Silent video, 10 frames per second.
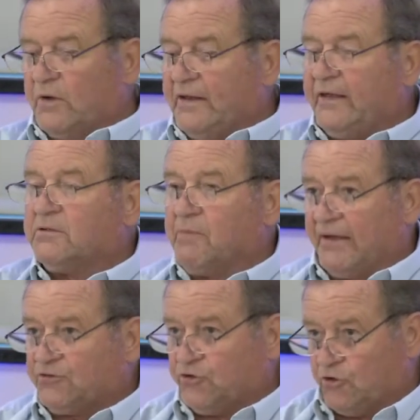We need to
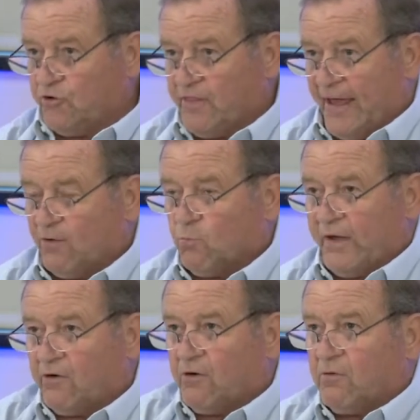make sure that
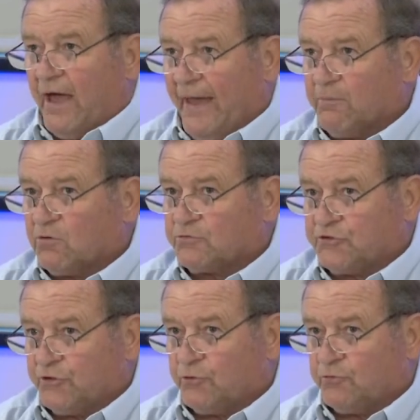we are able
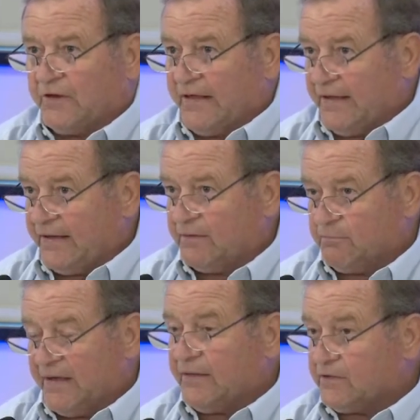to
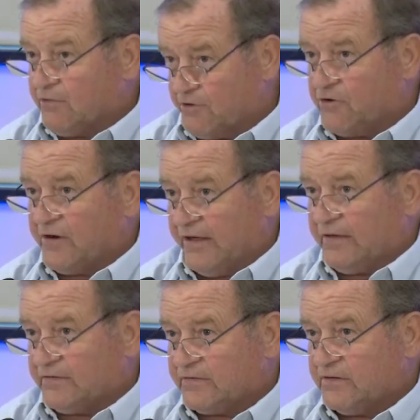meet their
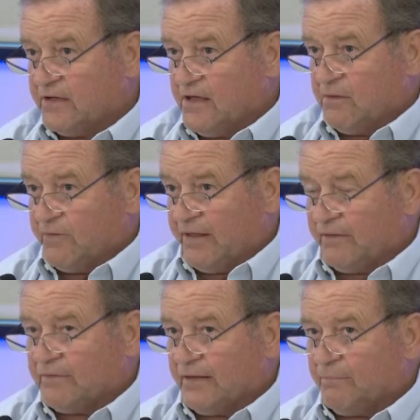needs. I
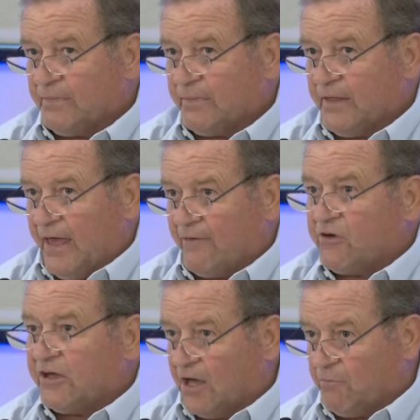mean, every
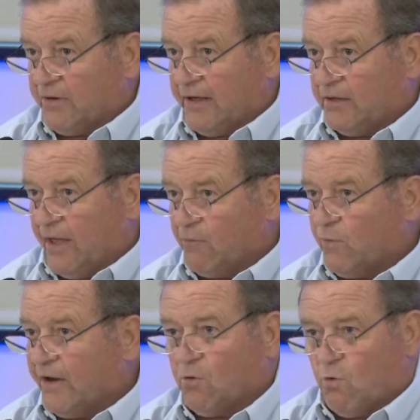company, and
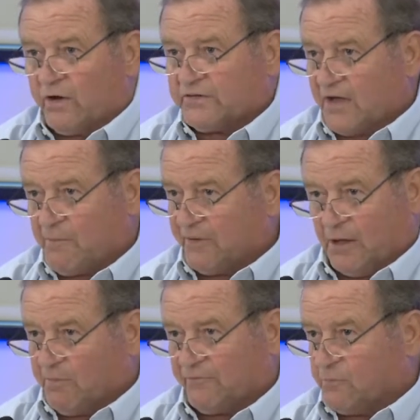we don't want to stop a
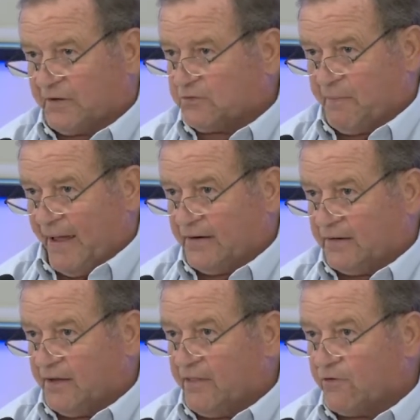company from
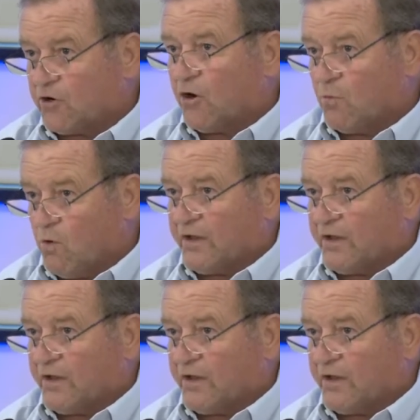expanding, and they're going to want to